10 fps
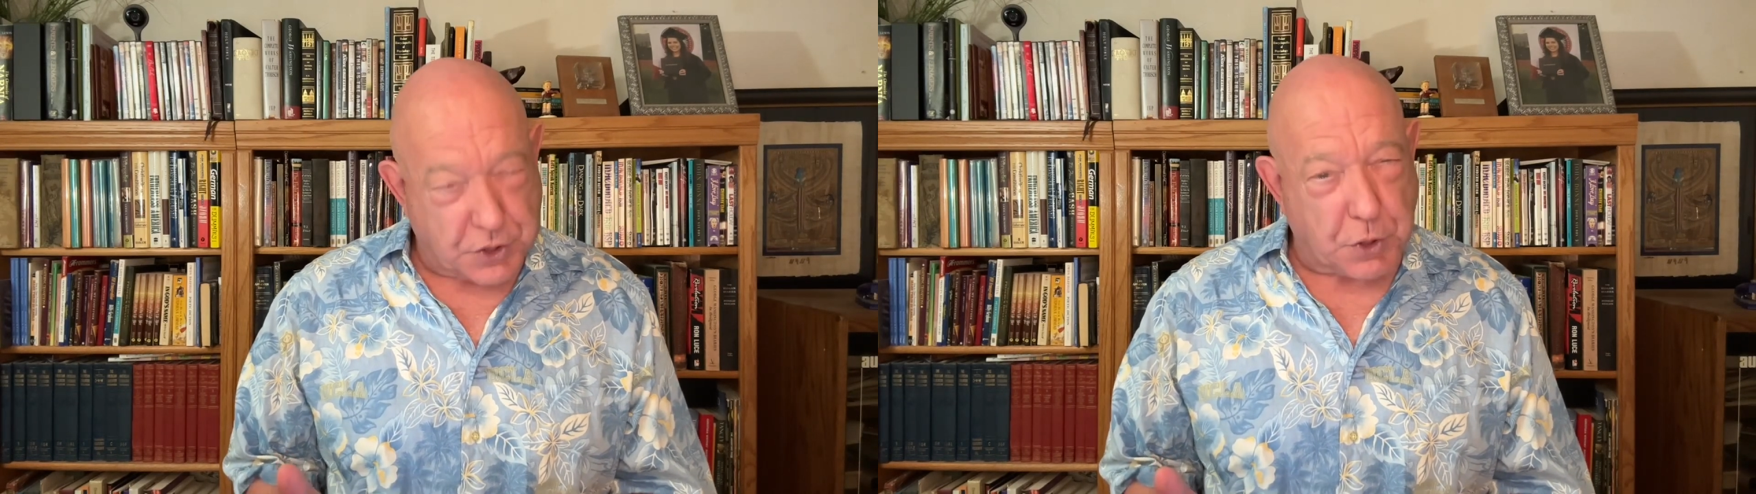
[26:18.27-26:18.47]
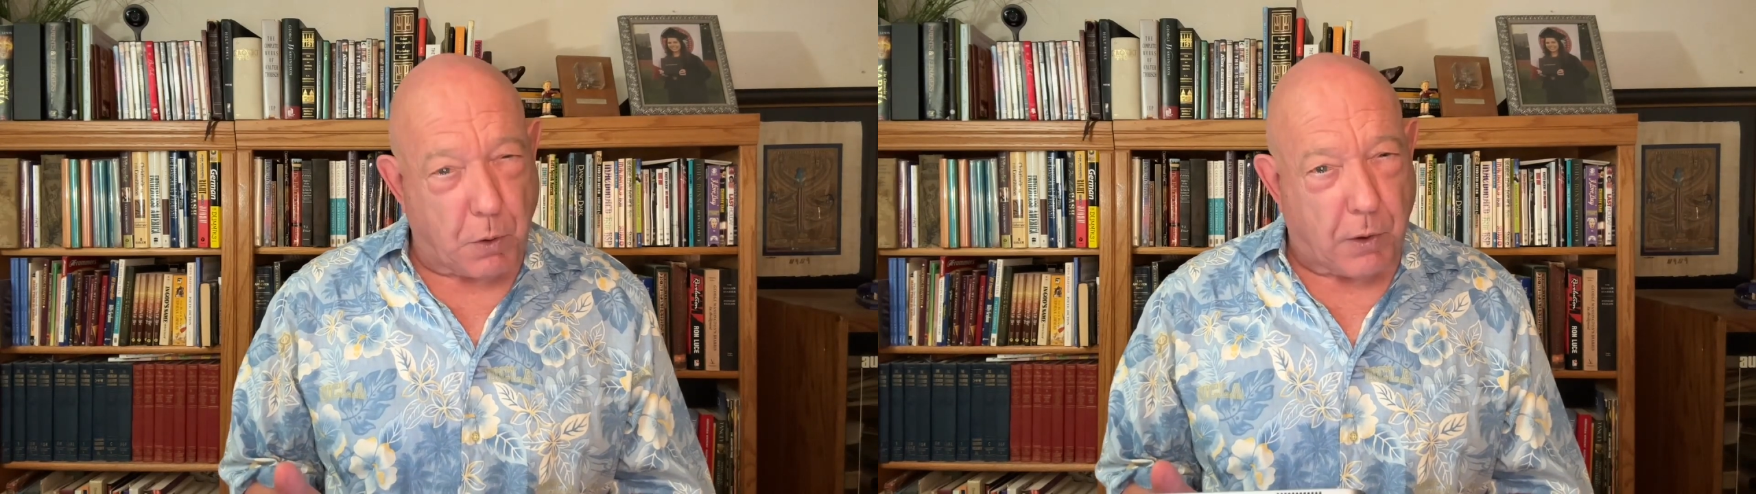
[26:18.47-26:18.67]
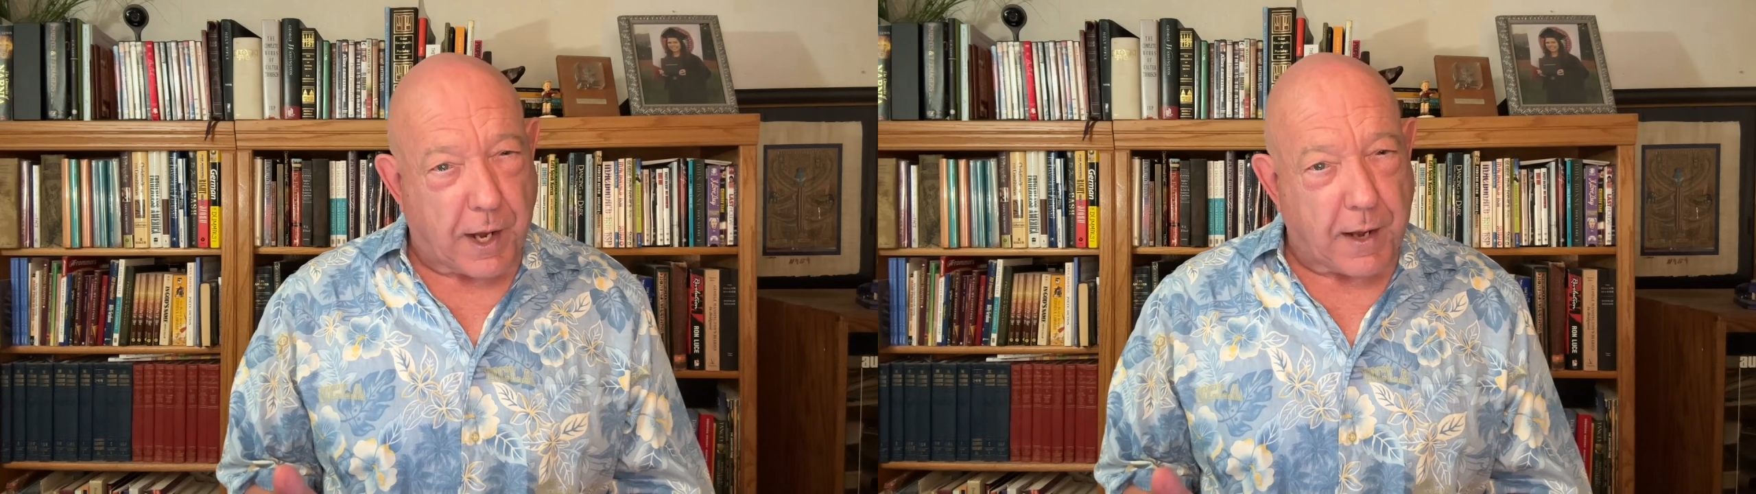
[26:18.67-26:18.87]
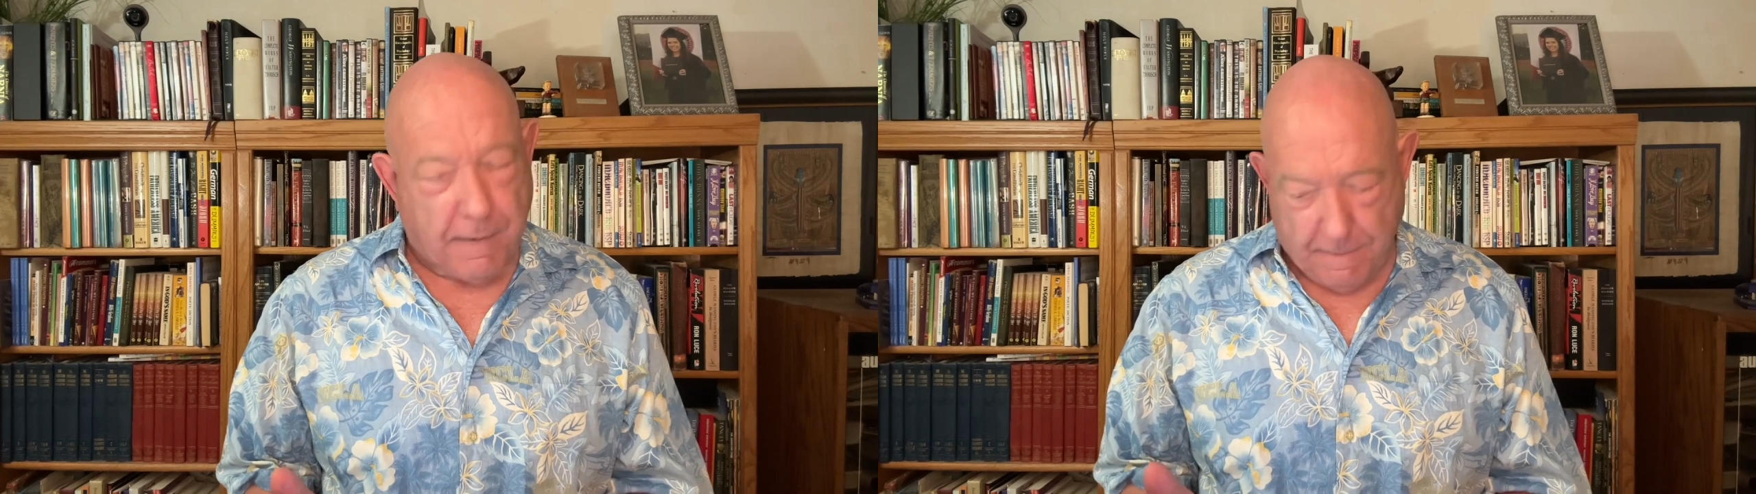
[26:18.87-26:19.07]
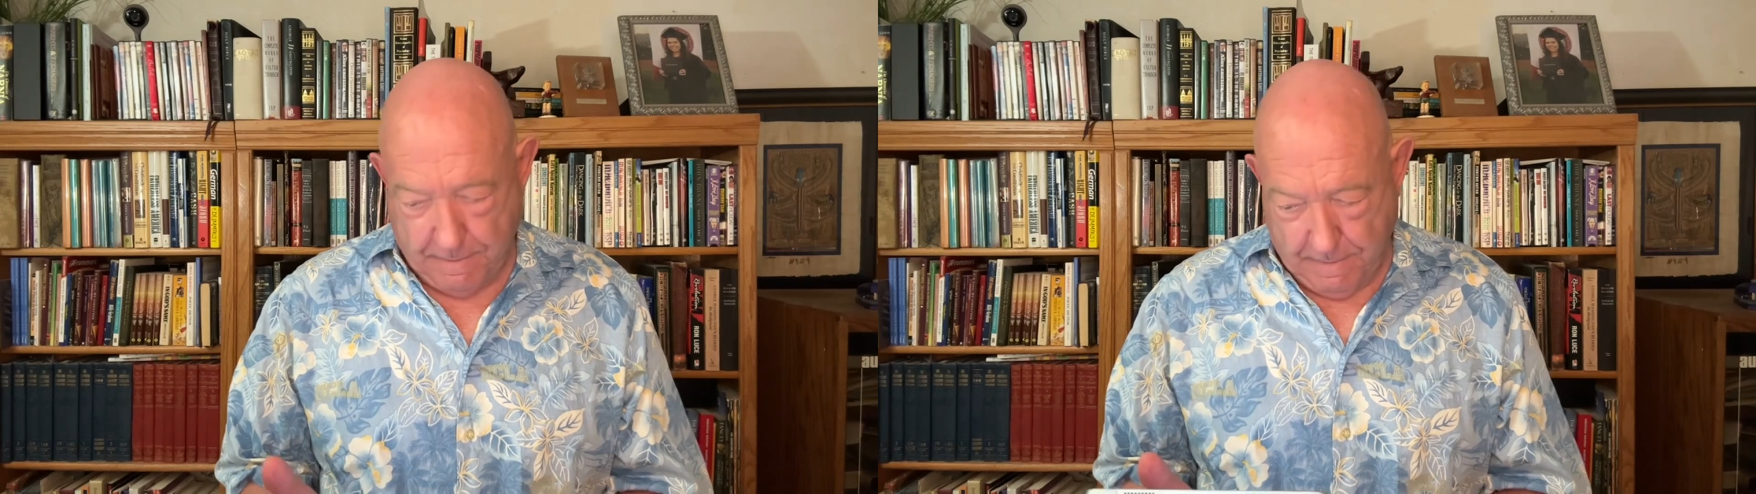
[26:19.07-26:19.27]
joy.
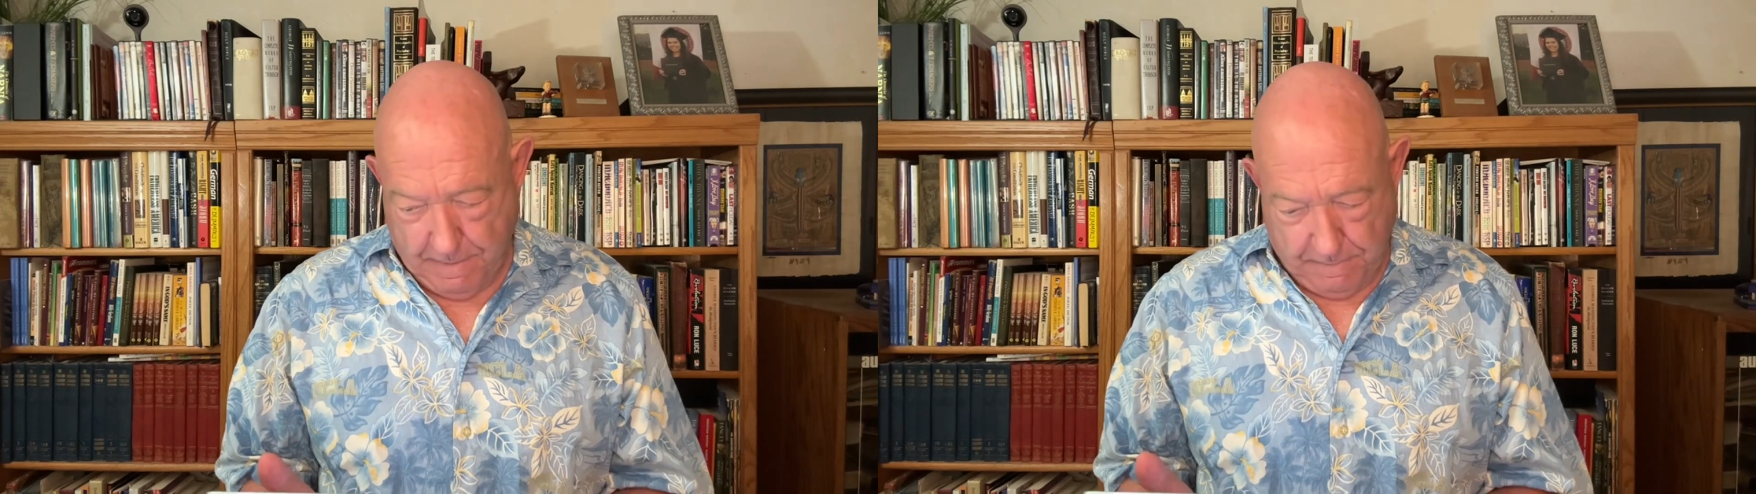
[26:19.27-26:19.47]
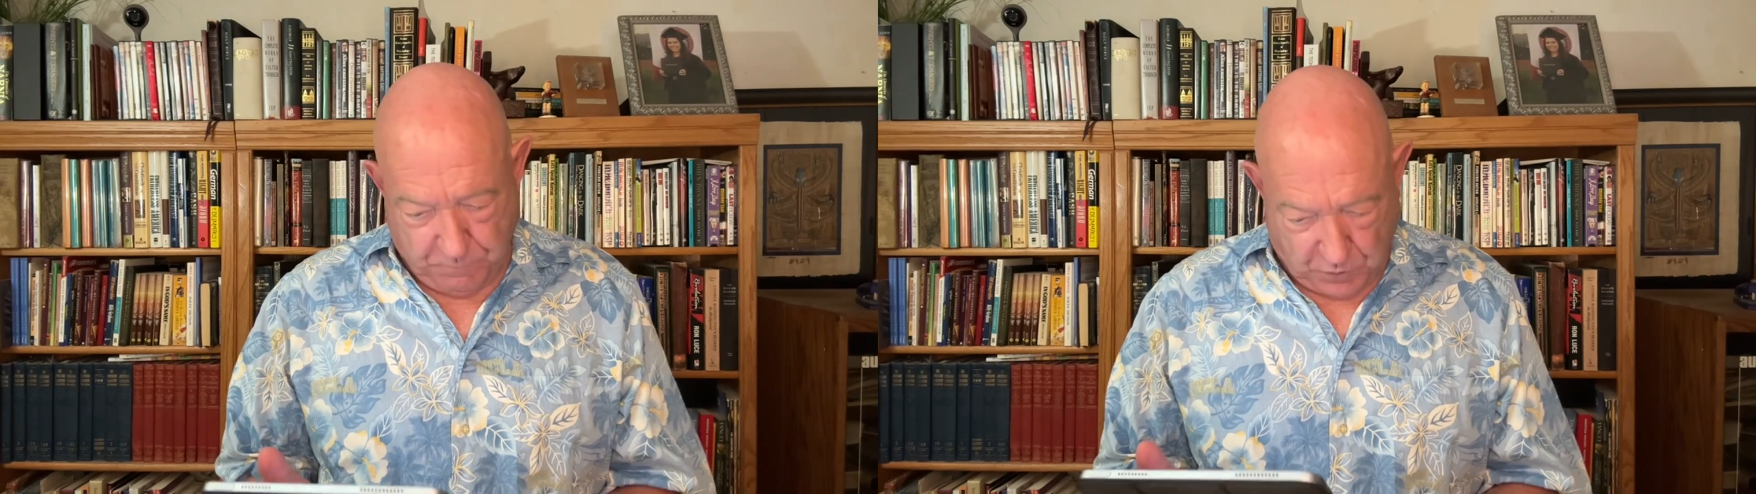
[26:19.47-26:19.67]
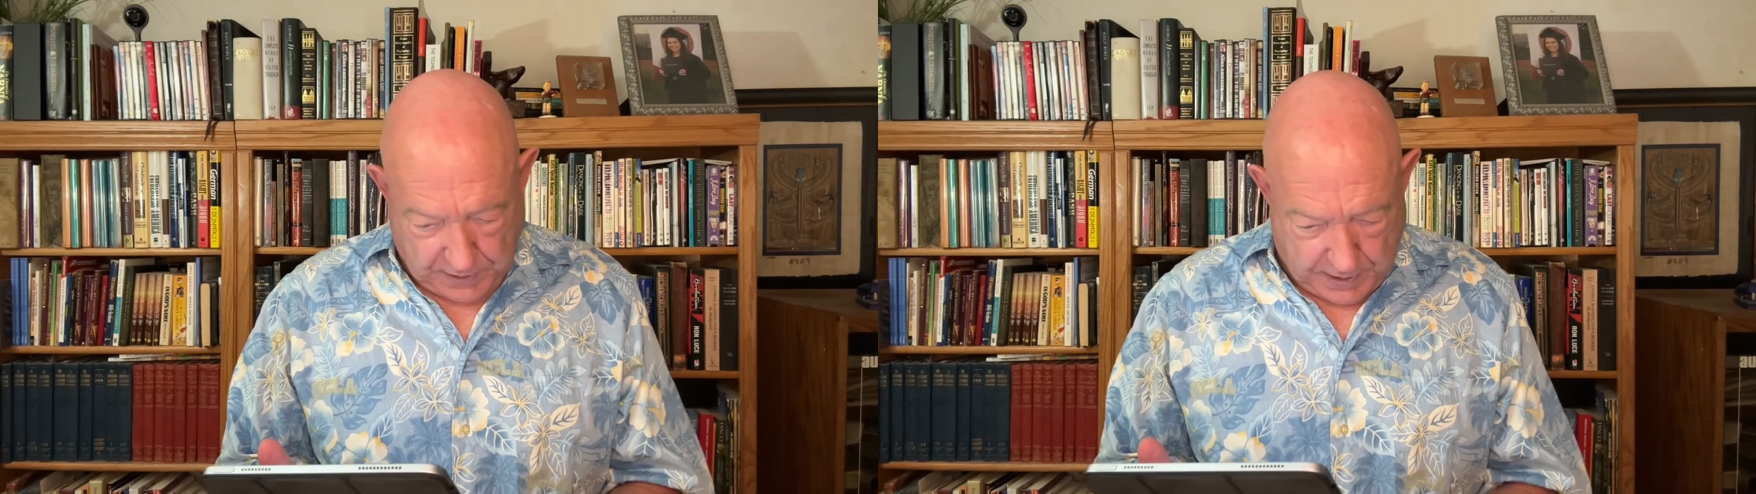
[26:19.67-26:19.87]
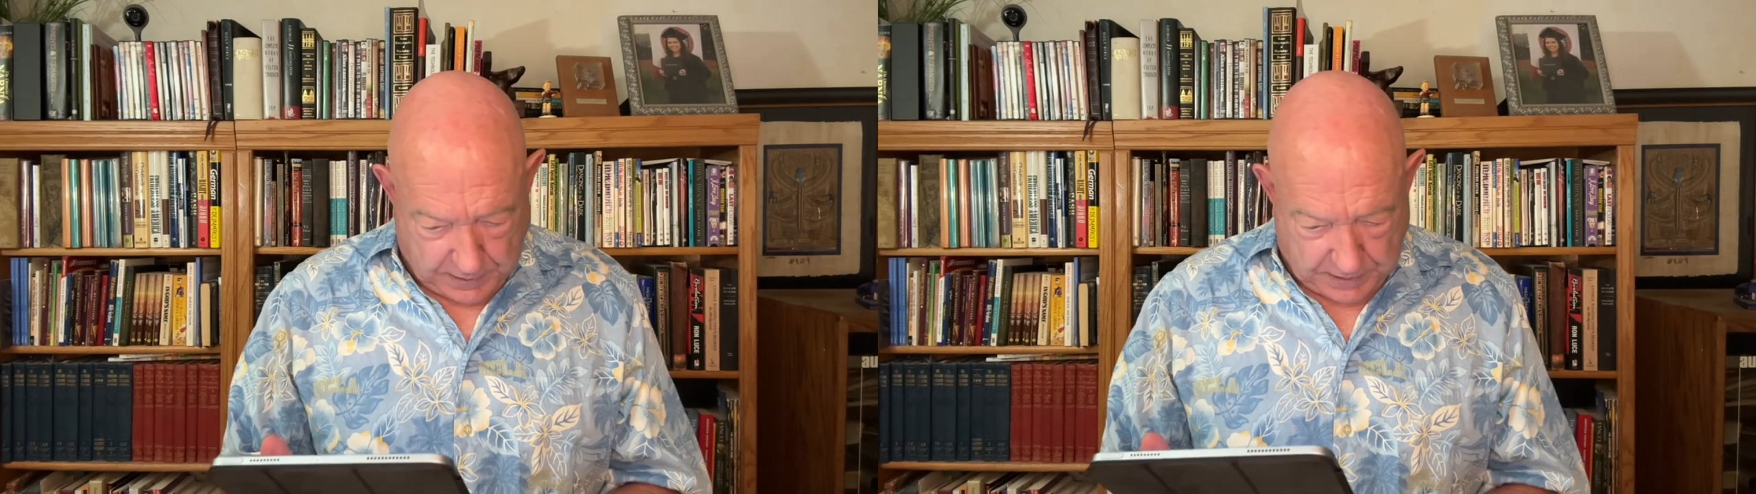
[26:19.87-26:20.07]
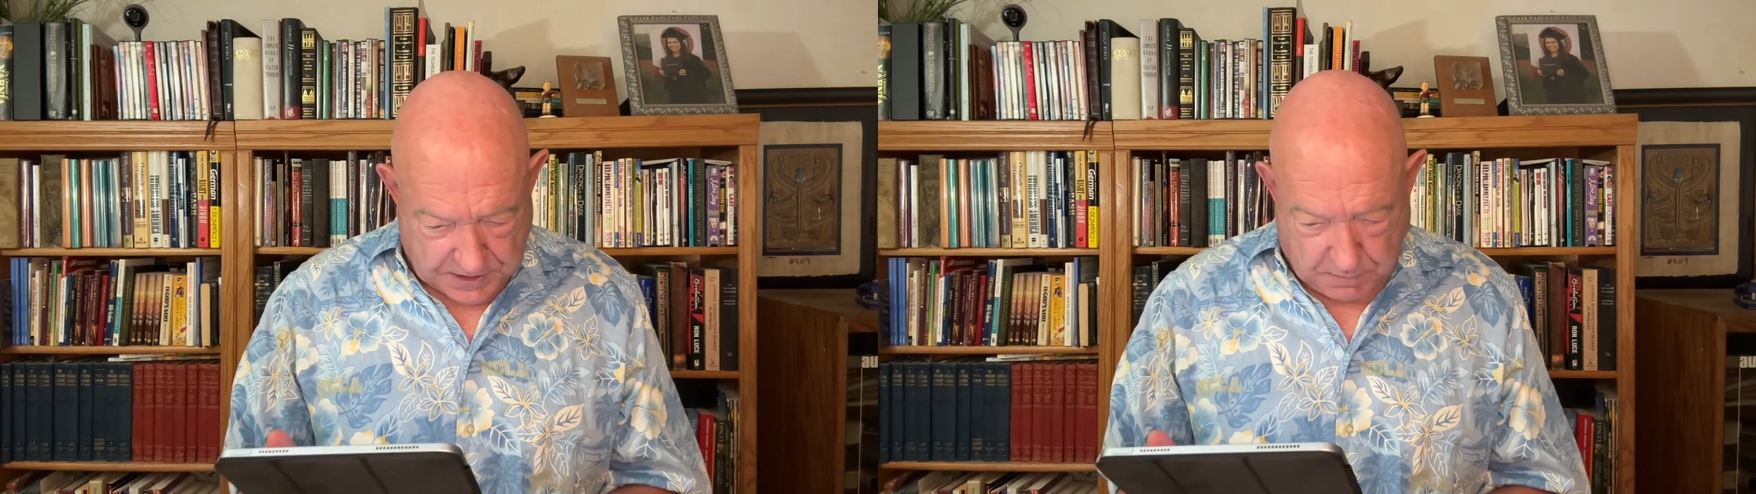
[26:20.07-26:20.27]

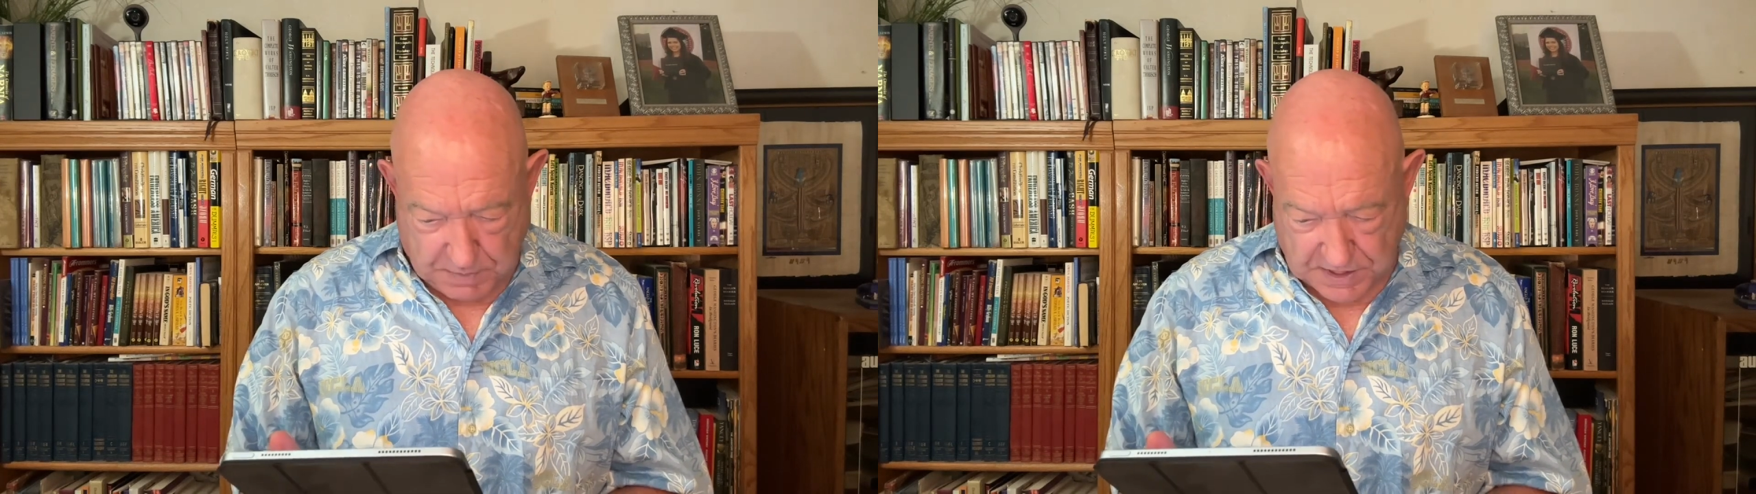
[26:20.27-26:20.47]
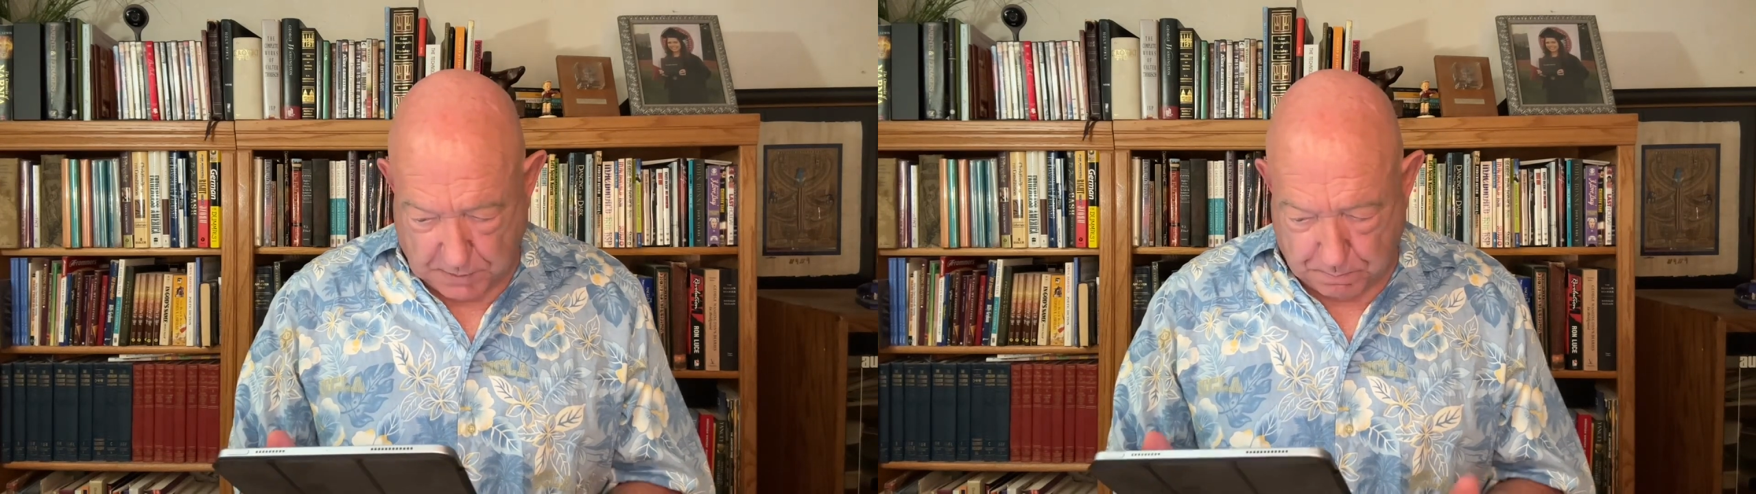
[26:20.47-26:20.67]
Legalism is a